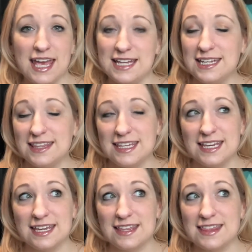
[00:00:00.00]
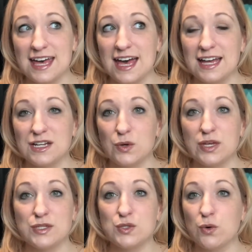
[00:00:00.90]
anything that
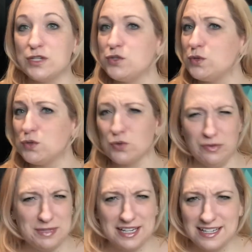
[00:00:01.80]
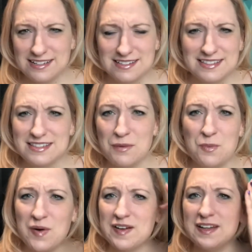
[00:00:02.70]
is going to incriminate
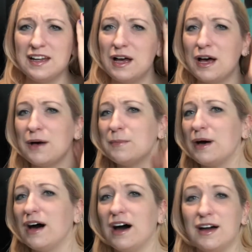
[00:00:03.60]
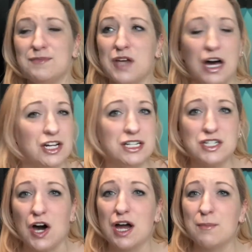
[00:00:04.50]
someone. Um, I'm not going to
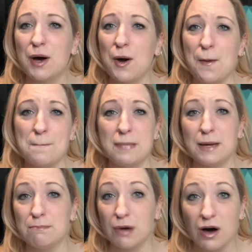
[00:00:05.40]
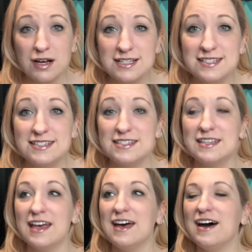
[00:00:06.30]
talk about my boss
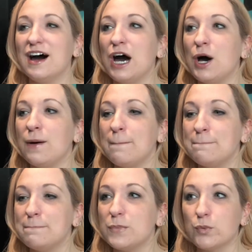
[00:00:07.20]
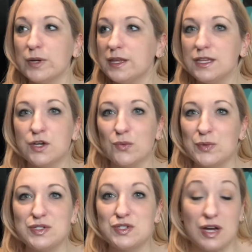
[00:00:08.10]
um, really, there
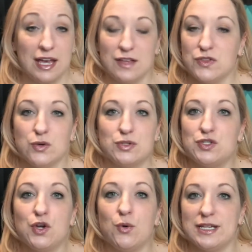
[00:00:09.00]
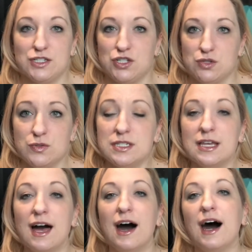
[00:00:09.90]
was, again, there was no issues.
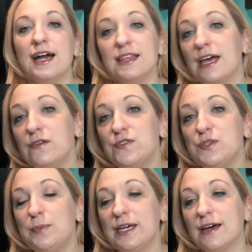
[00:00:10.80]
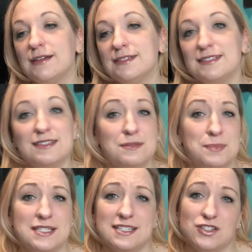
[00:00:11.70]
I left because the
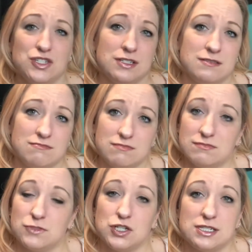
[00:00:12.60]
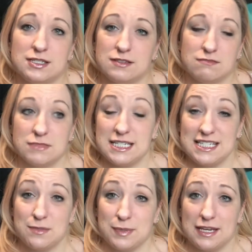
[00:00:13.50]
position just
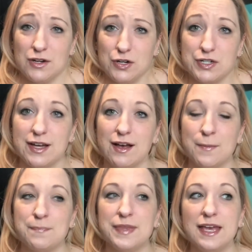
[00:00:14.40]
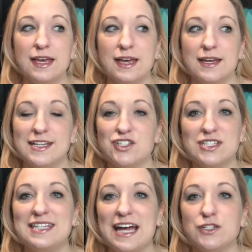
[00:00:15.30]
disappeared. Um, it's just
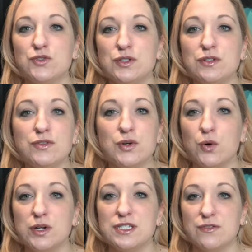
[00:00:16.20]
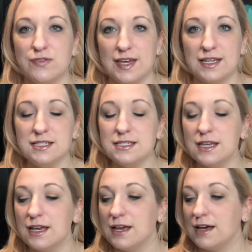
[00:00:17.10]
natural, the course of things.
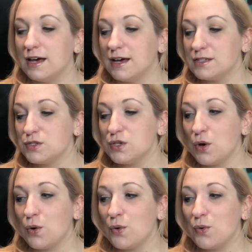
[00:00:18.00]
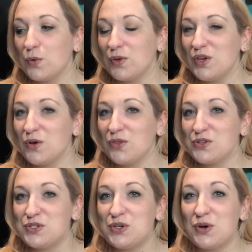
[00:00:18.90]
So, you know,
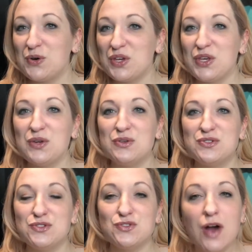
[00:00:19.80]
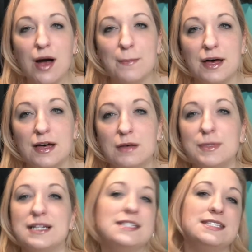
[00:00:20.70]
there's no huge drama, but
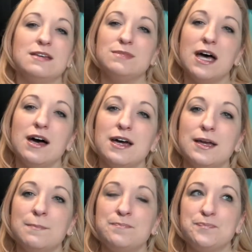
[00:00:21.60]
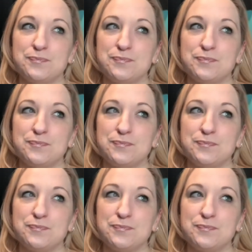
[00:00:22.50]
at the same time,